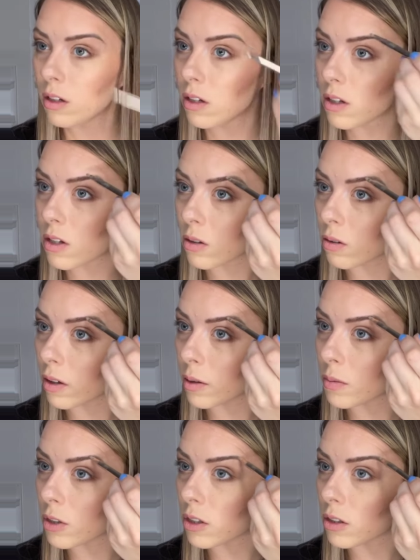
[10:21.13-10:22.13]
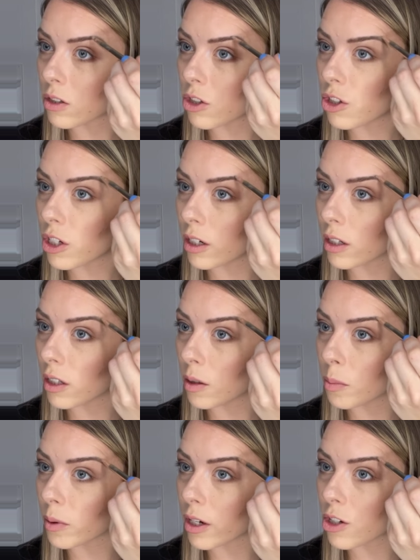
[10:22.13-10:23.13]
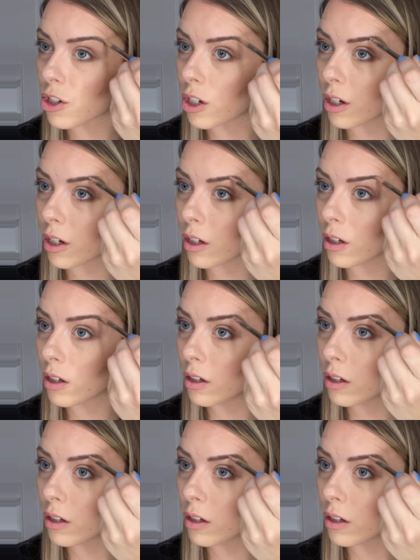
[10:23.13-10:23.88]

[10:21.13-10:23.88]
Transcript: So I'm just gently brushing